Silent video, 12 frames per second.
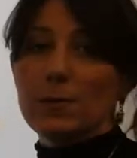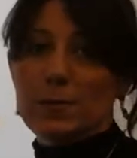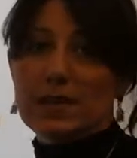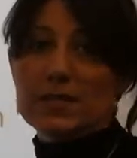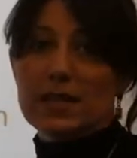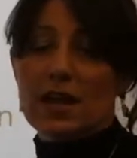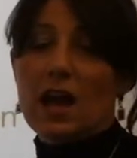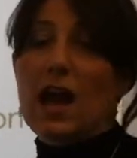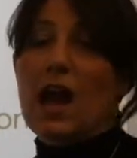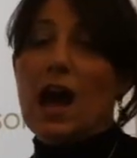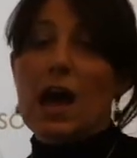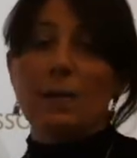implemented.
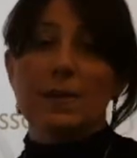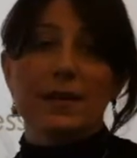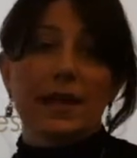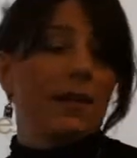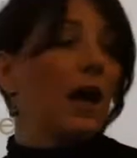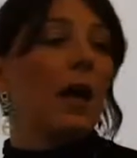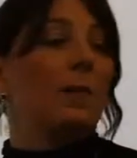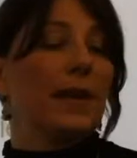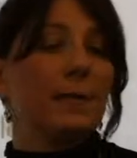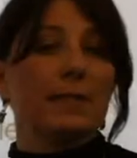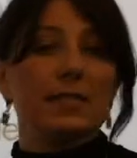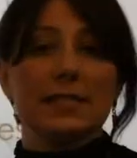I'll
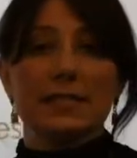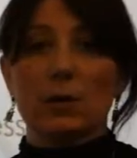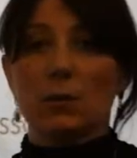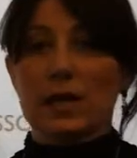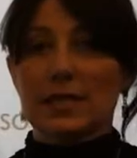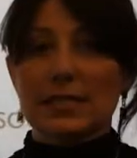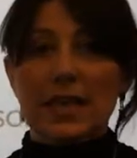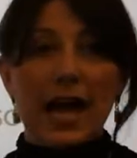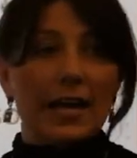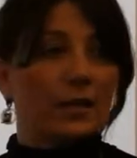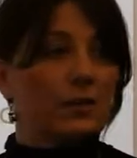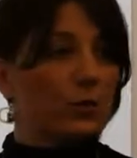be able to see what
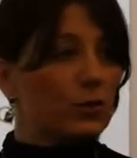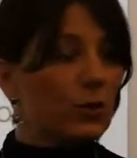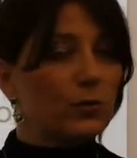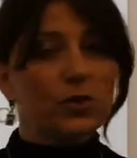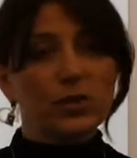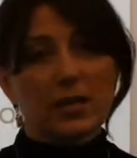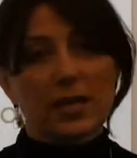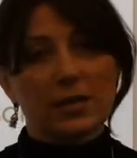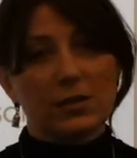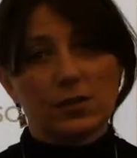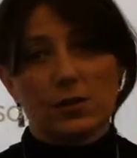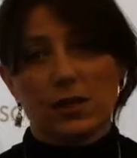science or social
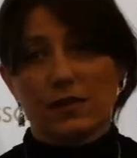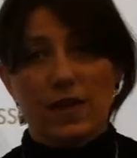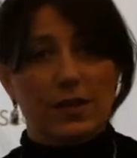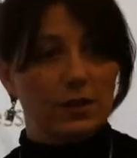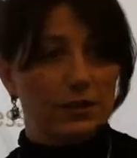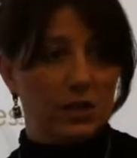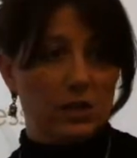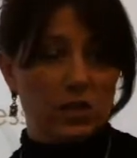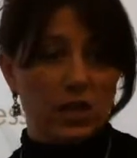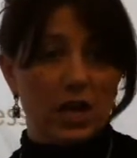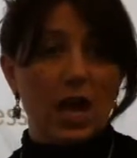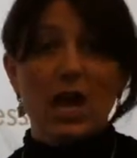studies unit that you're
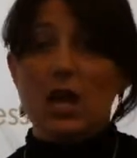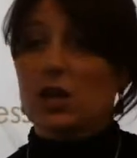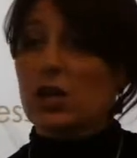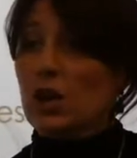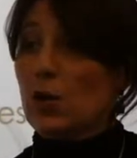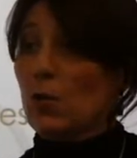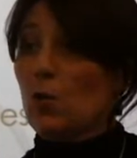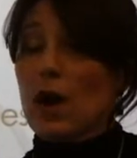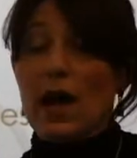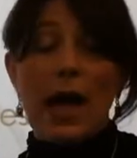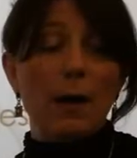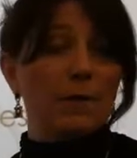teaching, you
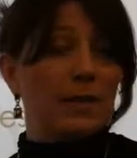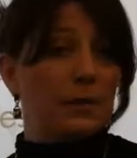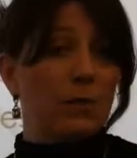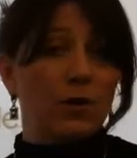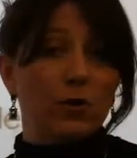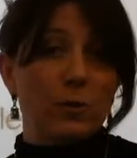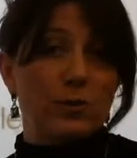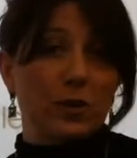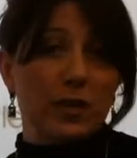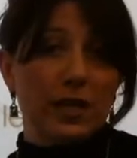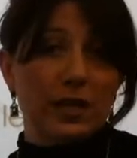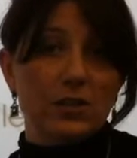know, how many small groups
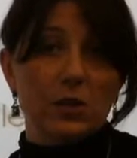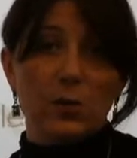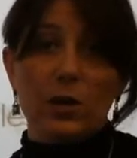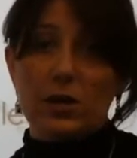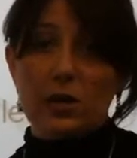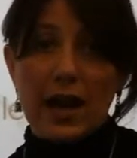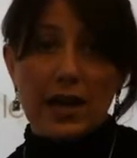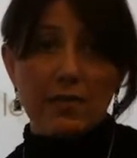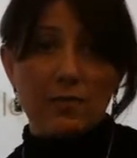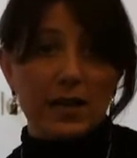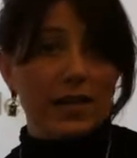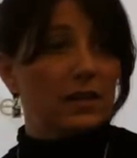you're getting to, what your
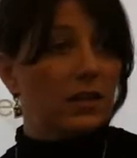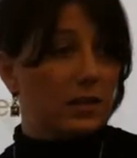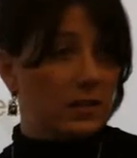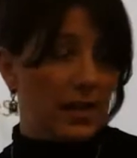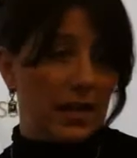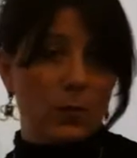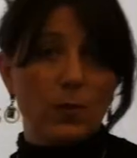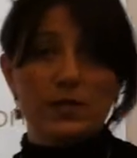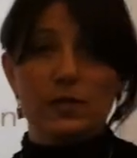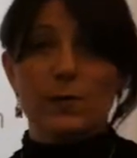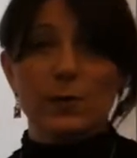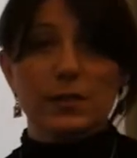guided reading looks like,
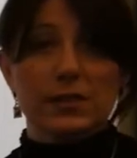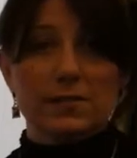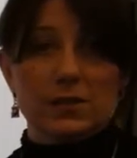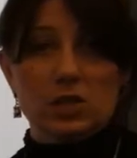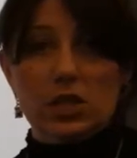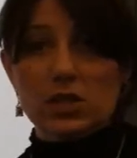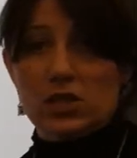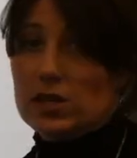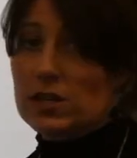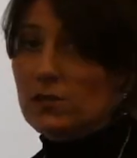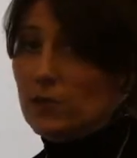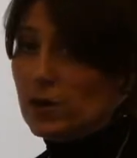what the focus of instruction
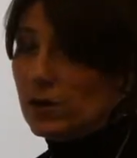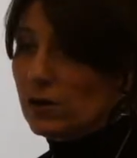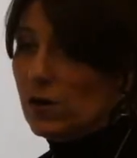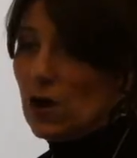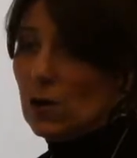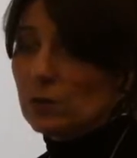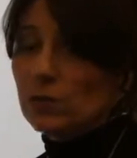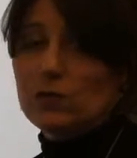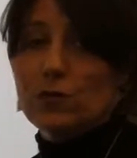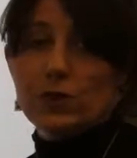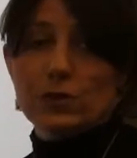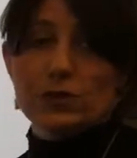is for
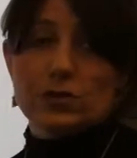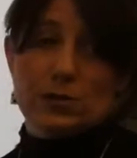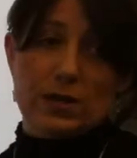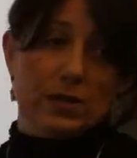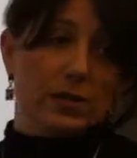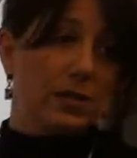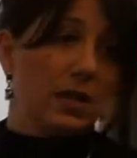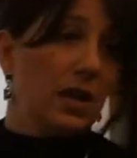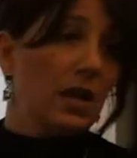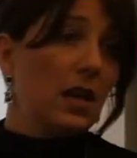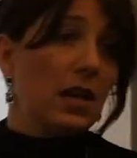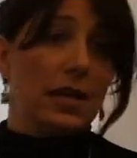your students
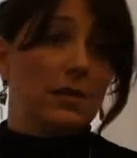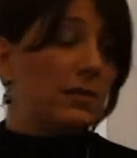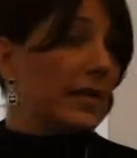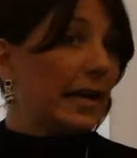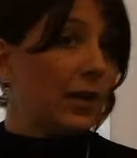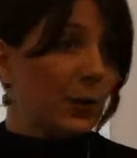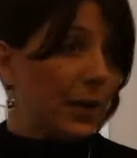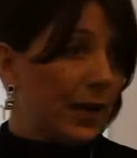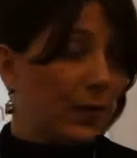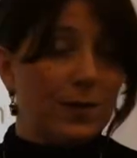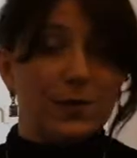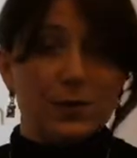in second
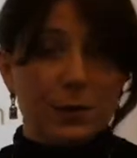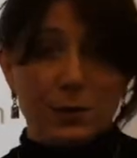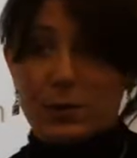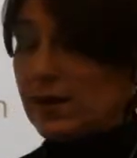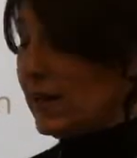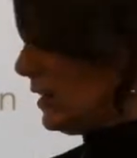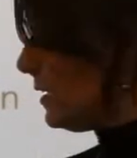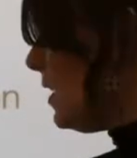grade or in third grade.